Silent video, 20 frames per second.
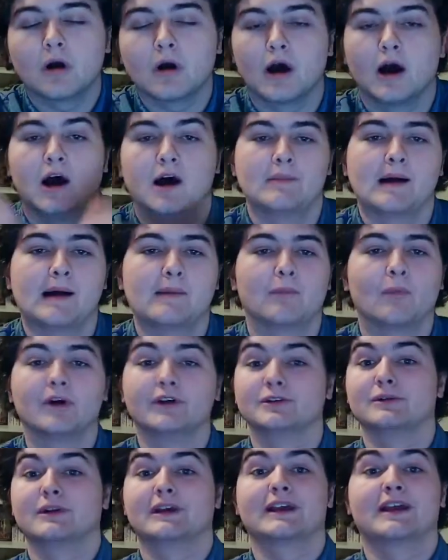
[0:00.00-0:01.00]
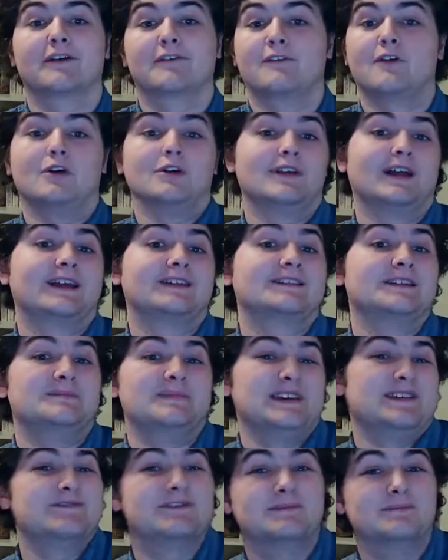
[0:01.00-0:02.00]
I'm wondering if I'll like them
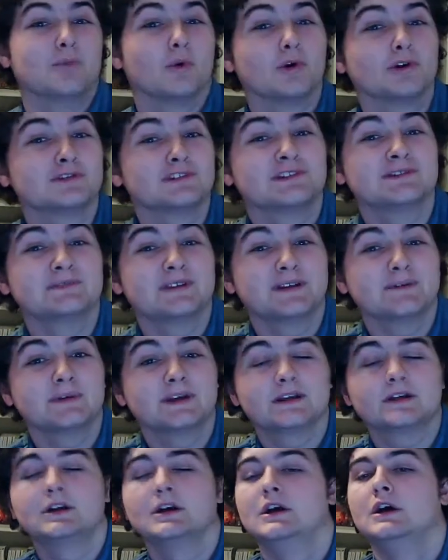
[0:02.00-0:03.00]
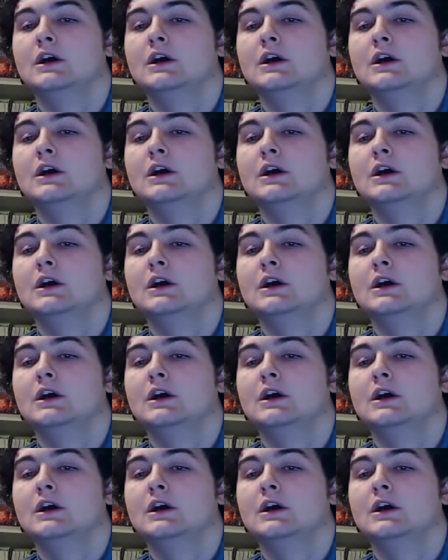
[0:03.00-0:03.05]
even more on reread.